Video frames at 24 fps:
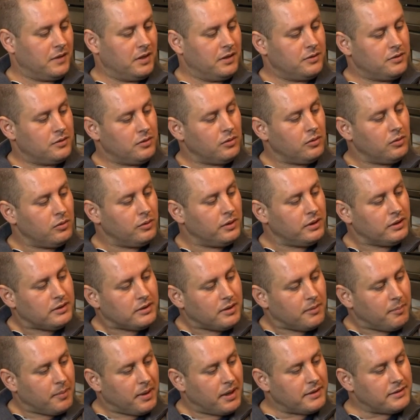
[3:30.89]
So in
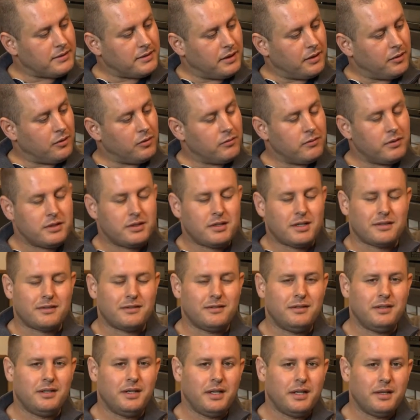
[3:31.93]
the past I always
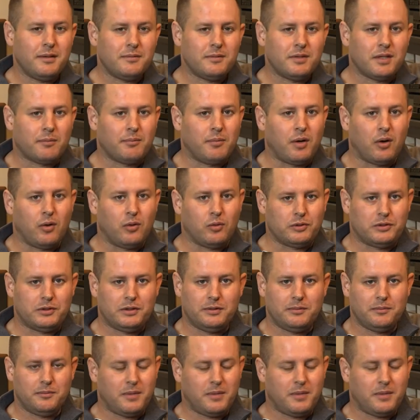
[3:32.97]
just dreamed about,